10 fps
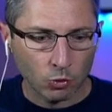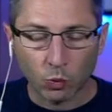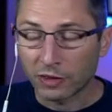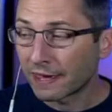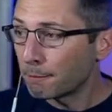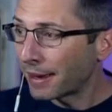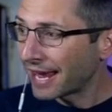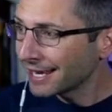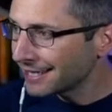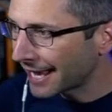with a
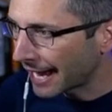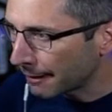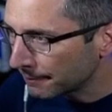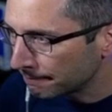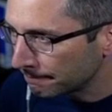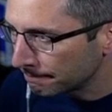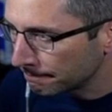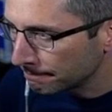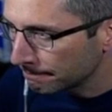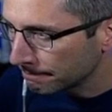band gap,
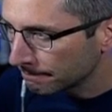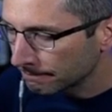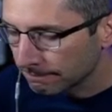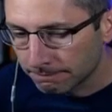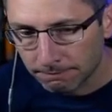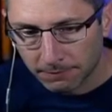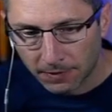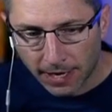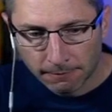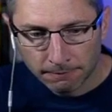
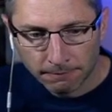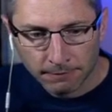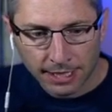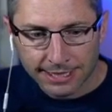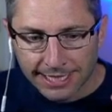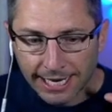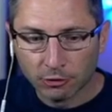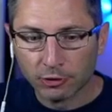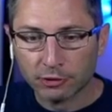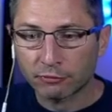okay,
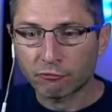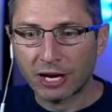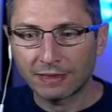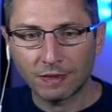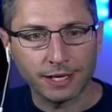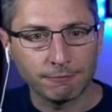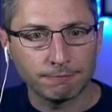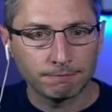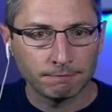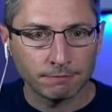tailored for red light.
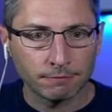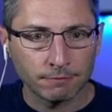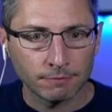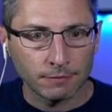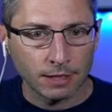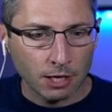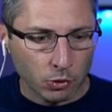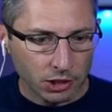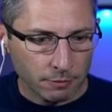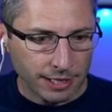
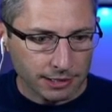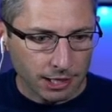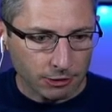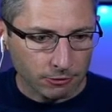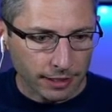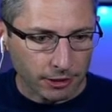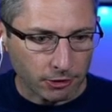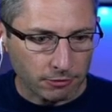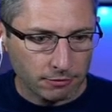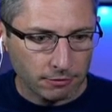We're going to make another
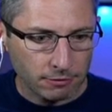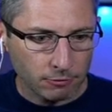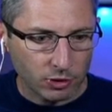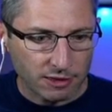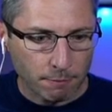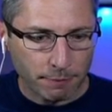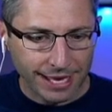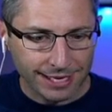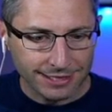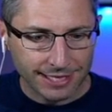layer with a
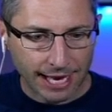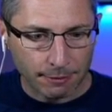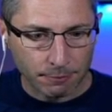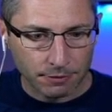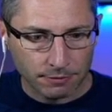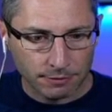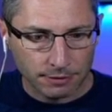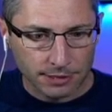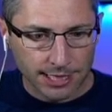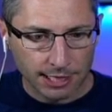band gap
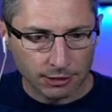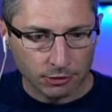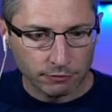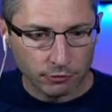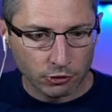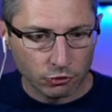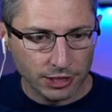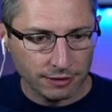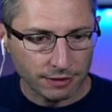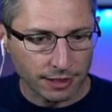tailored for
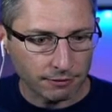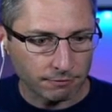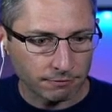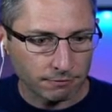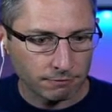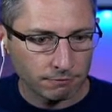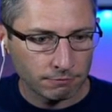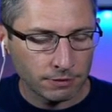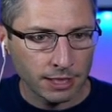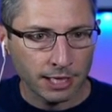green light.
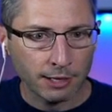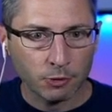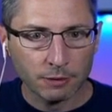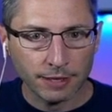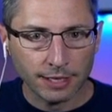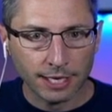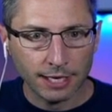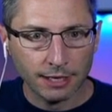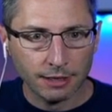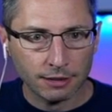And we're going to make
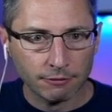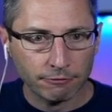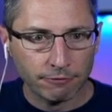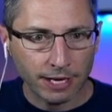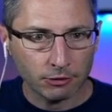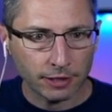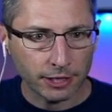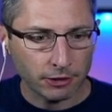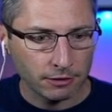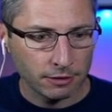a final
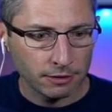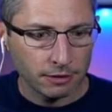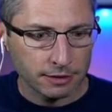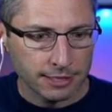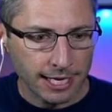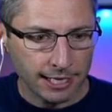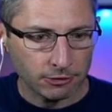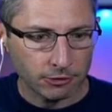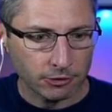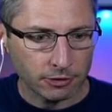layer
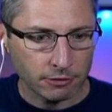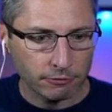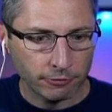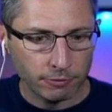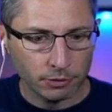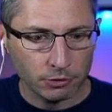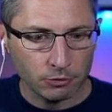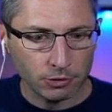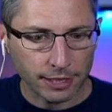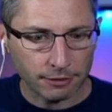tailored for blue
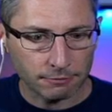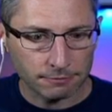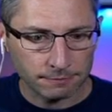light.